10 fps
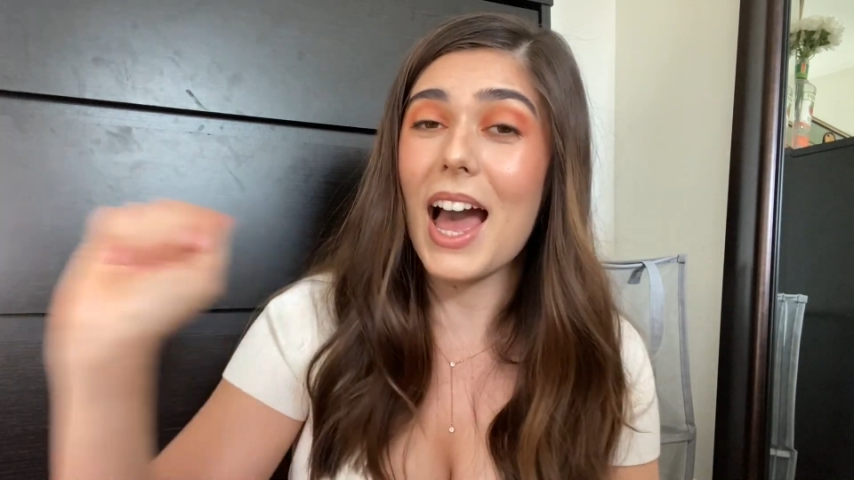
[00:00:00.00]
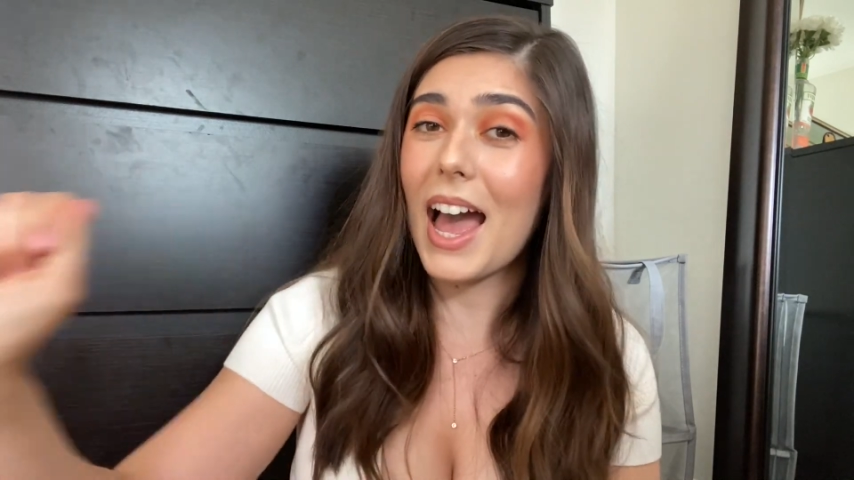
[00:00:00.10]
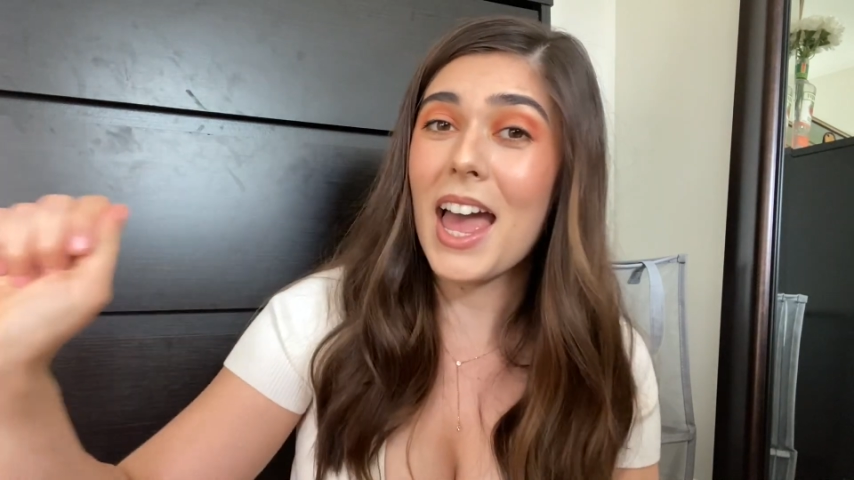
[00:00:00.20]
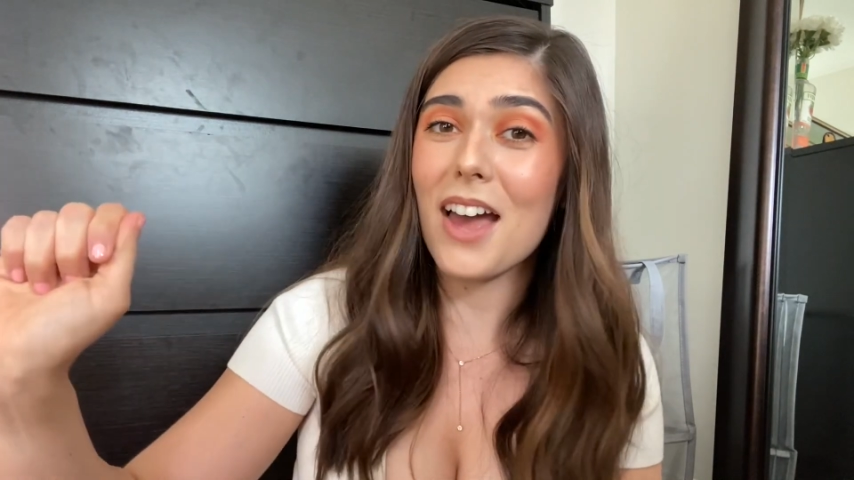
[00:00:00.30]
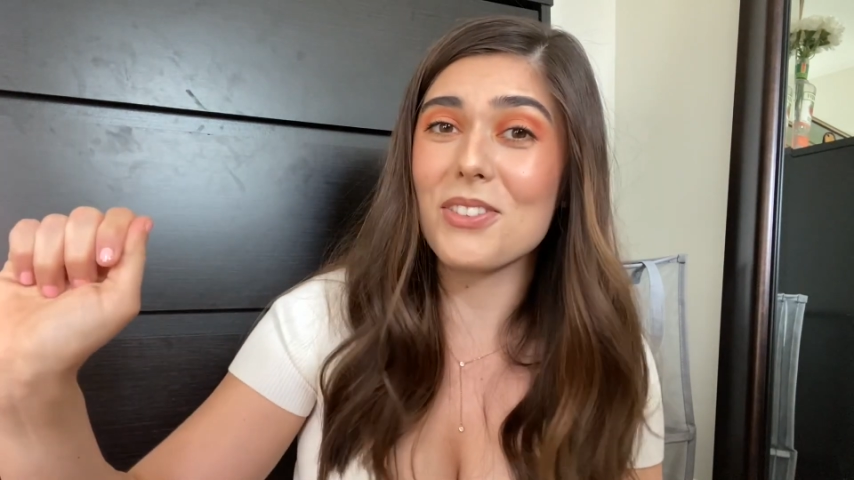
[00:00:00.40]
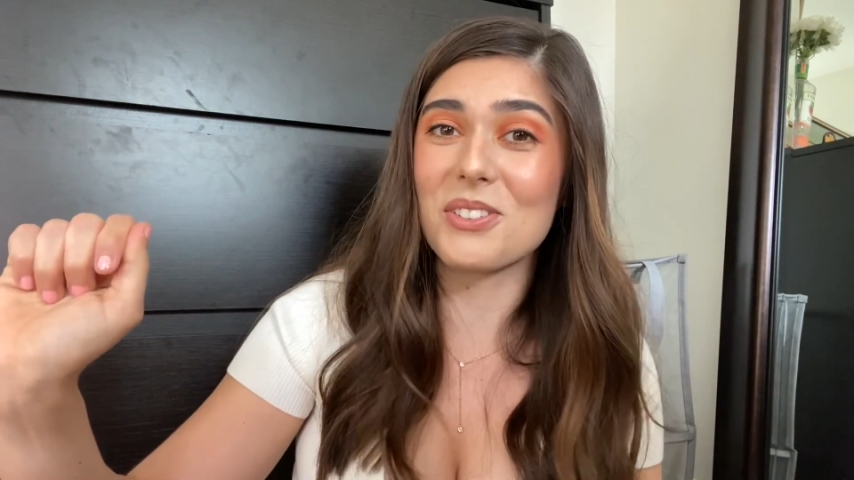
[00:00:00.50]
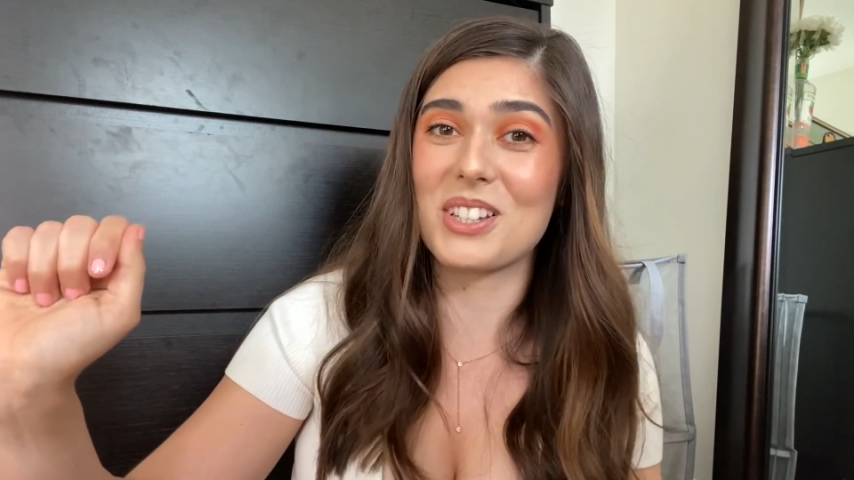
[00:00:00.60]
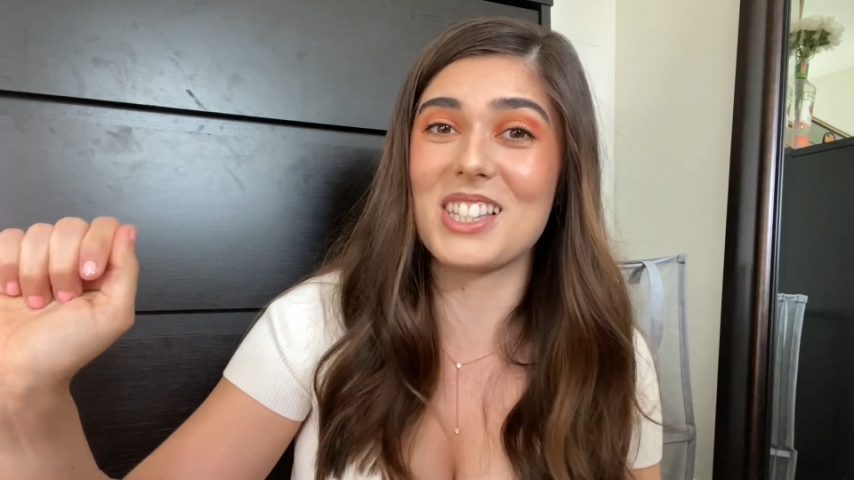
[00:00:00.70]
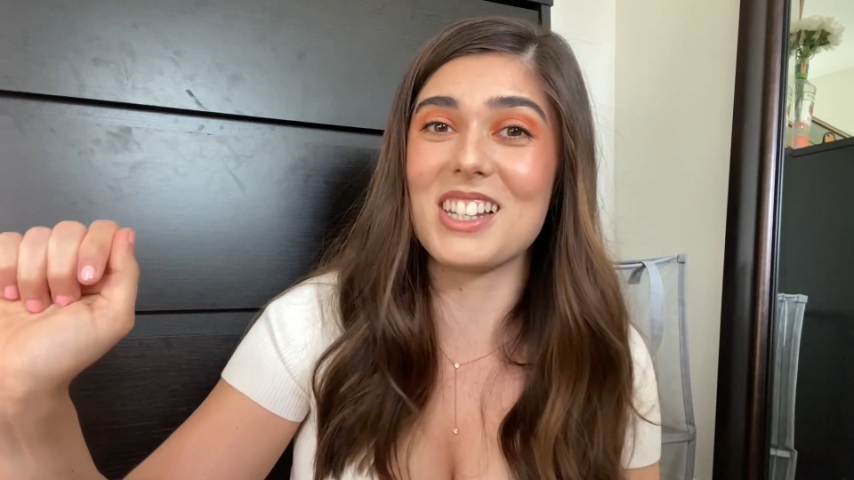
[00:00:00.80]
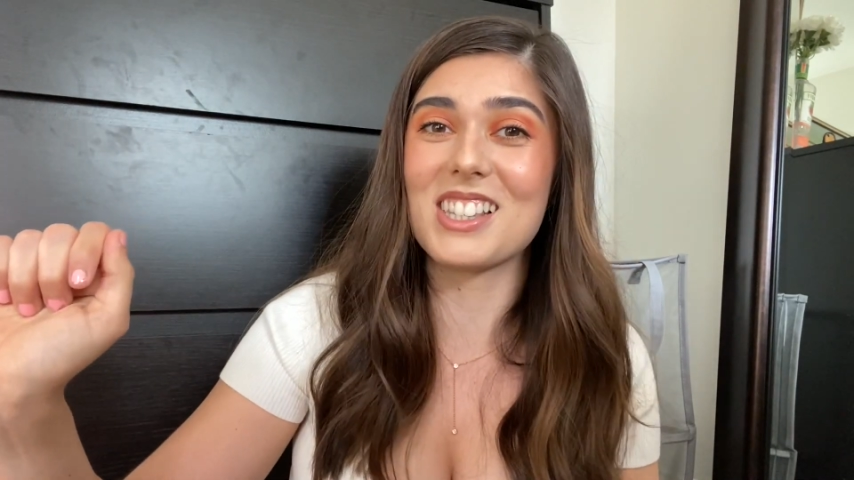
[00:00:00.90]
I have the
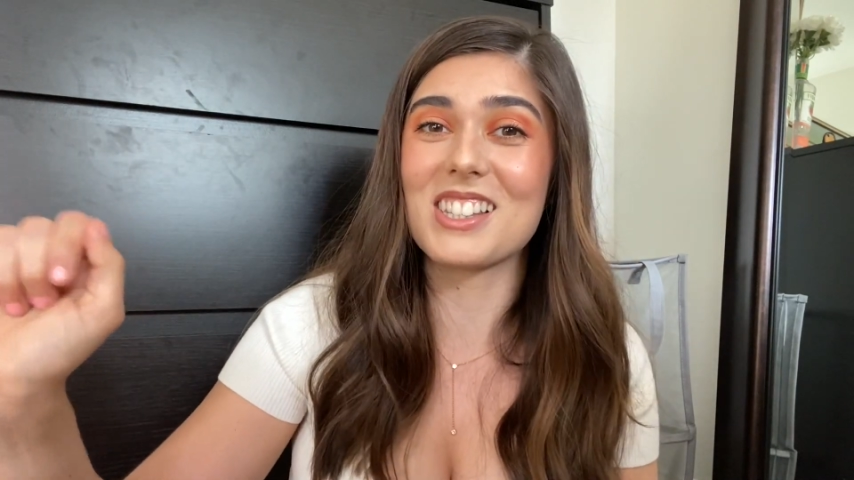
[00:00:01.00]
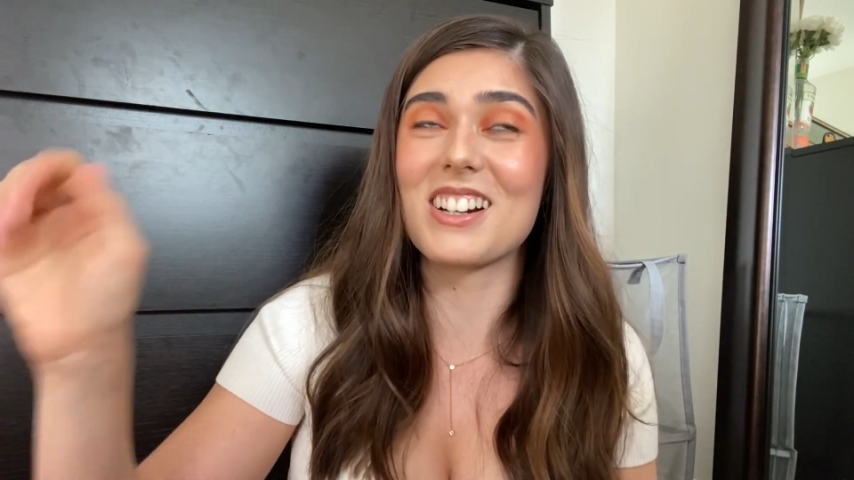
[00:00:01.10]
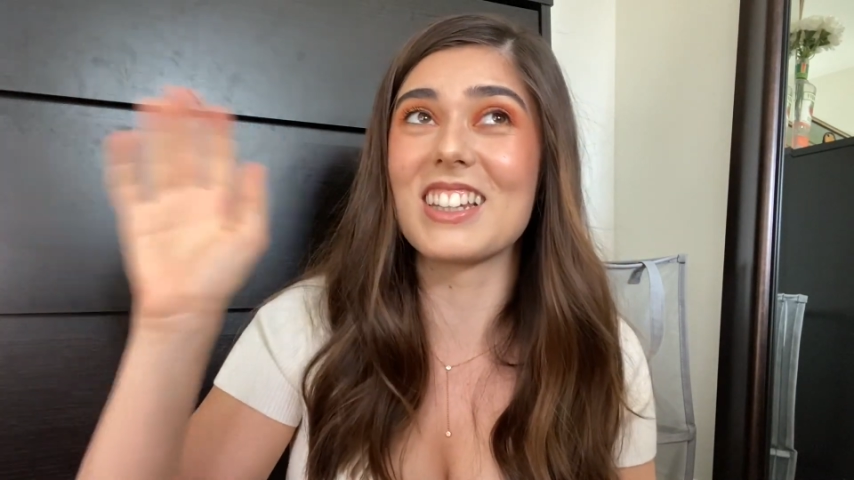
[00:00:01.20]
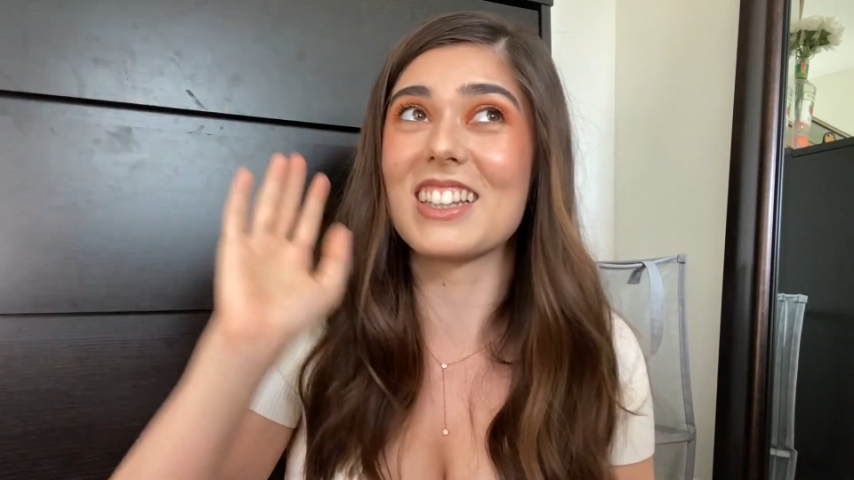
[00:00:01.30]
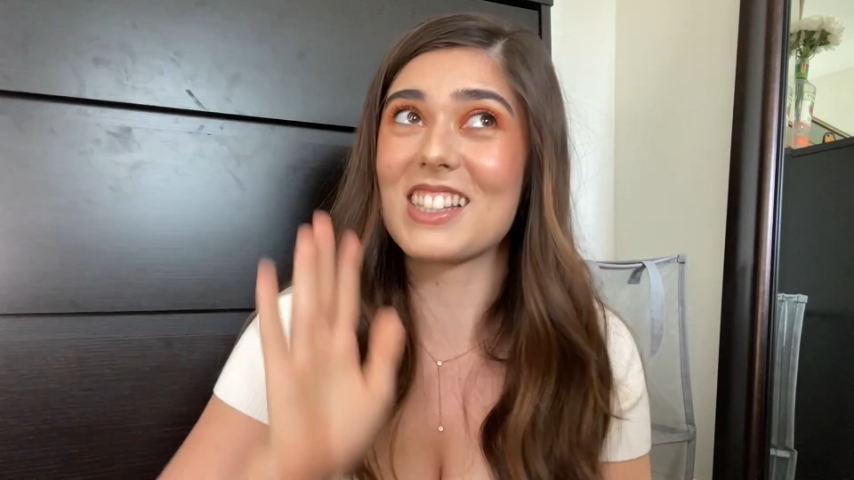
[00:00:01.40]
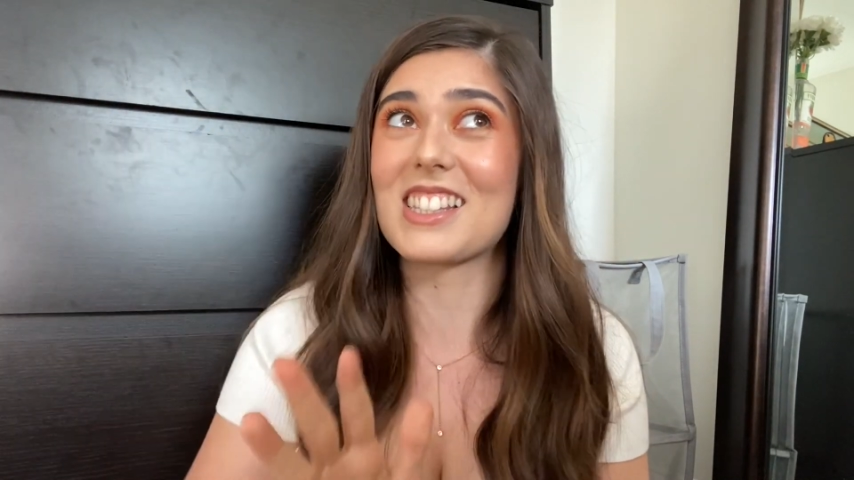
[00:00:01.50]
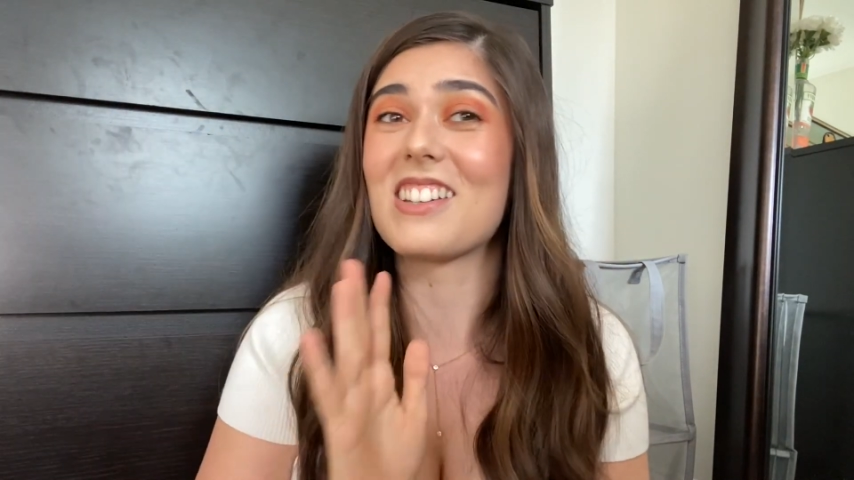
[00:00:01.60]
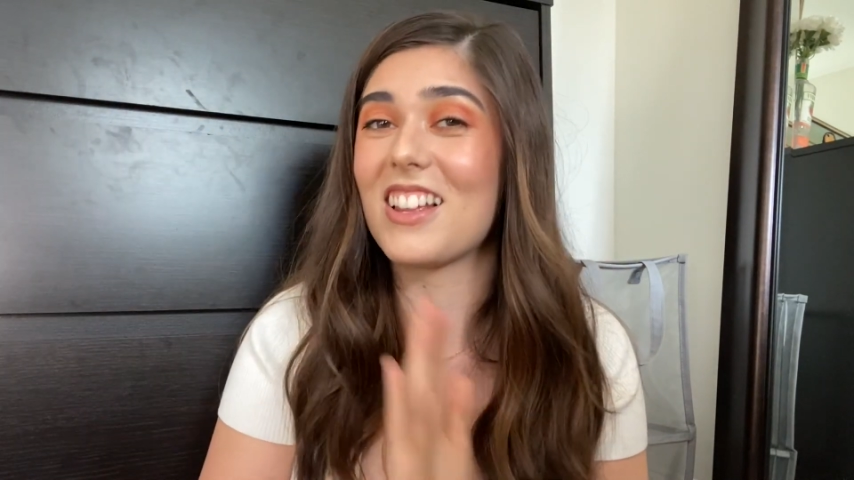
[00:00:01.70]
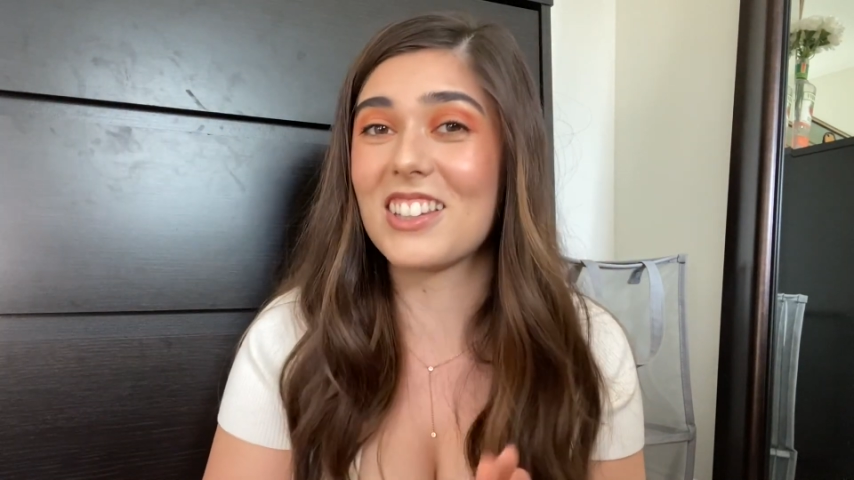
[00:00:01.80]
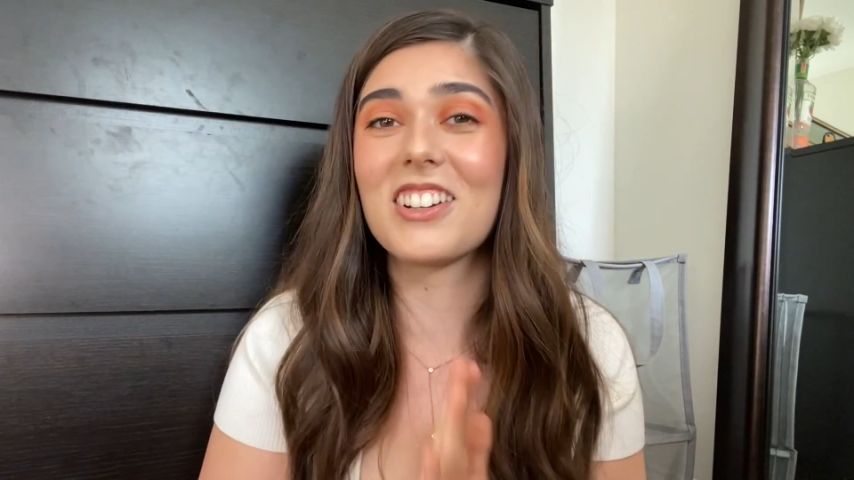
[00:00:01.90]
receipt, sir. Like, this is
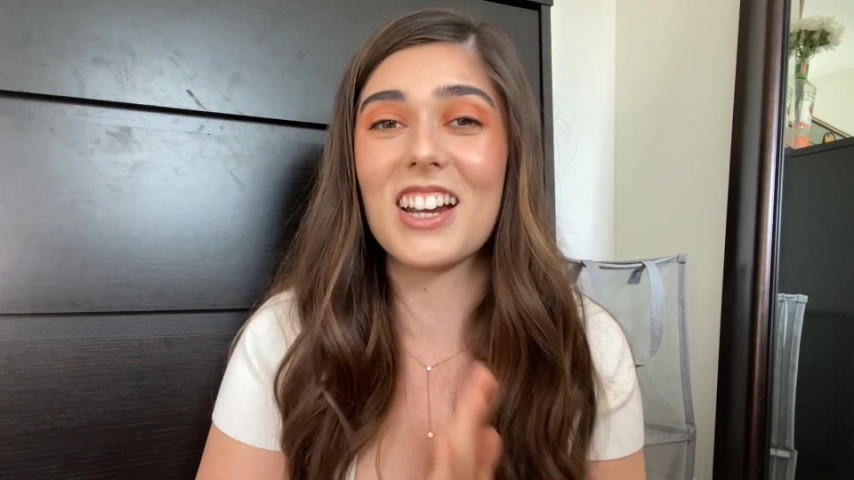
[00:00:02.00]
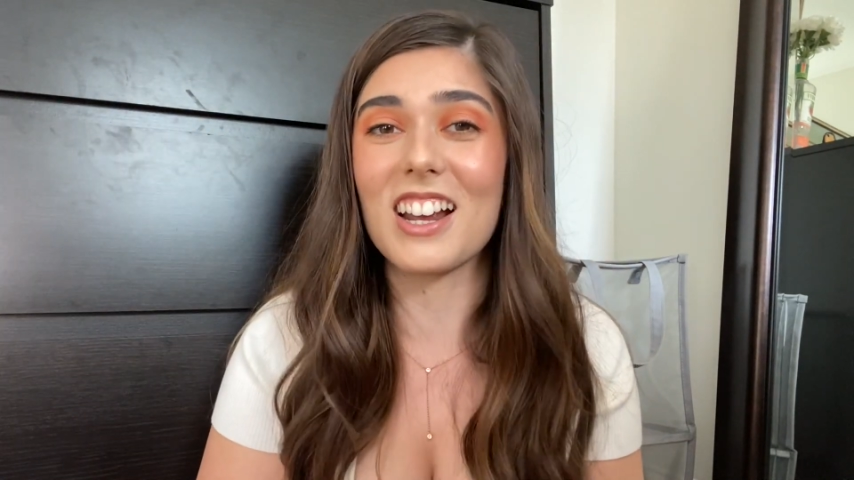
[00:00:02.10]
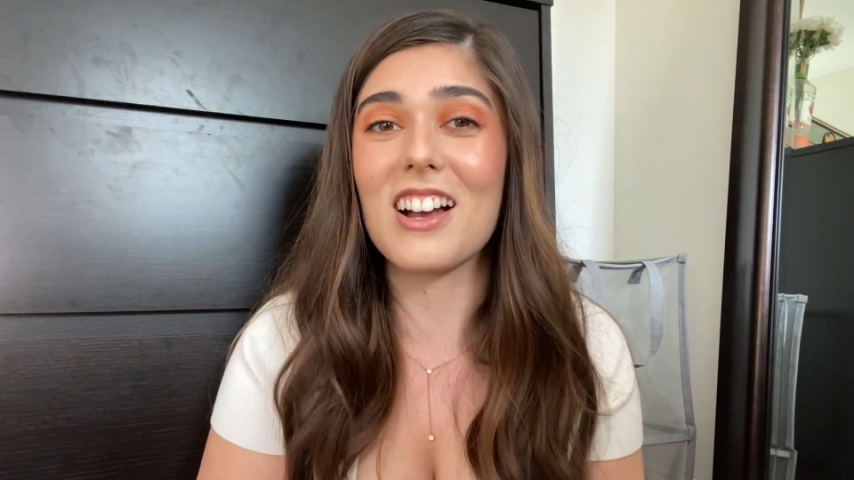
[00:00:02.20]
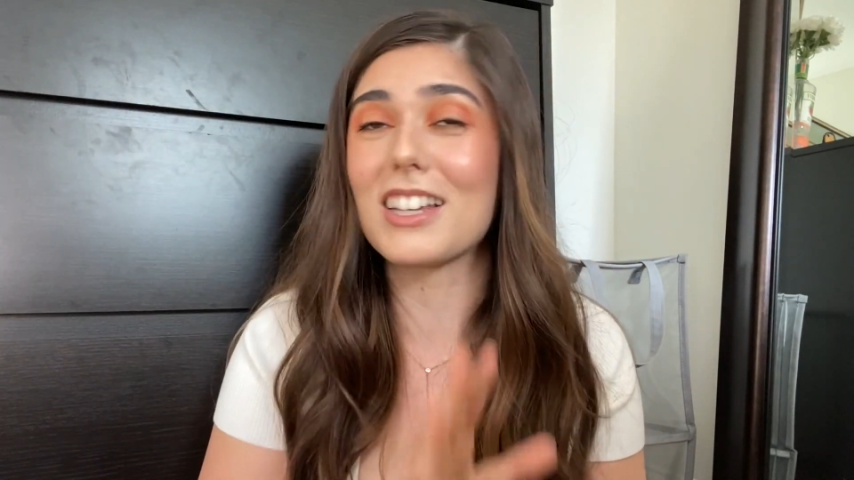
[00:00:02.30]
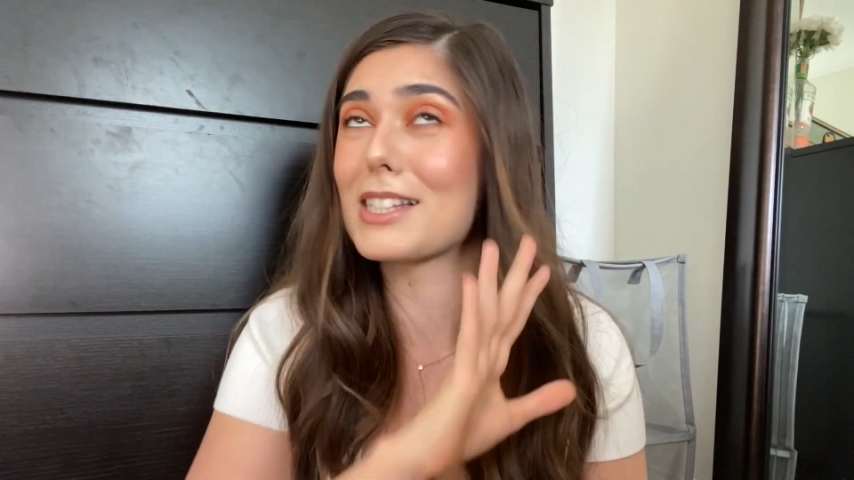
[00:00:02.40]
not the grade I got.